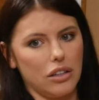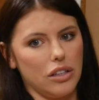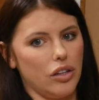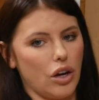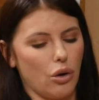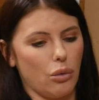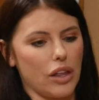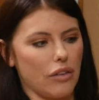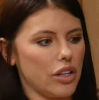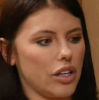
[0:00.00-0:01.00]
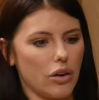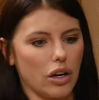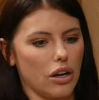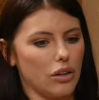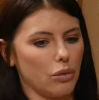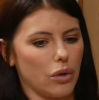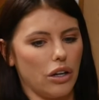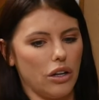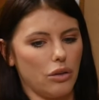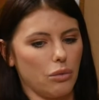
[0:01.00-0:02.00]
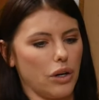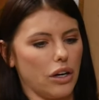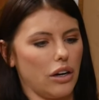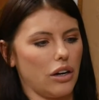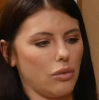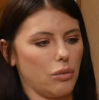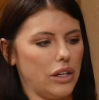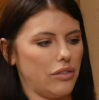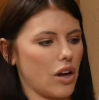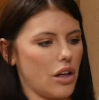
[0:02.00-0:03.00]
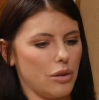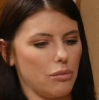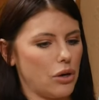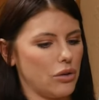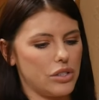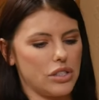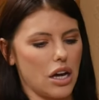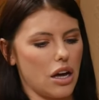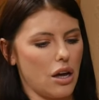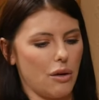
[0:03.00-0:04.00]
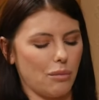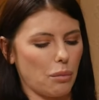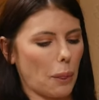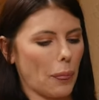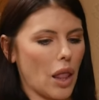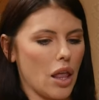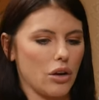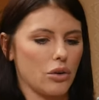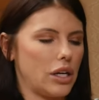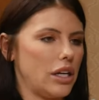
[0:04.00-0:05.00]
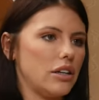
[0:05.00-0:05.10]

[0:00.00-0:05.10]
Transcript: you know, with everything going on in the world, where we've got the most um, green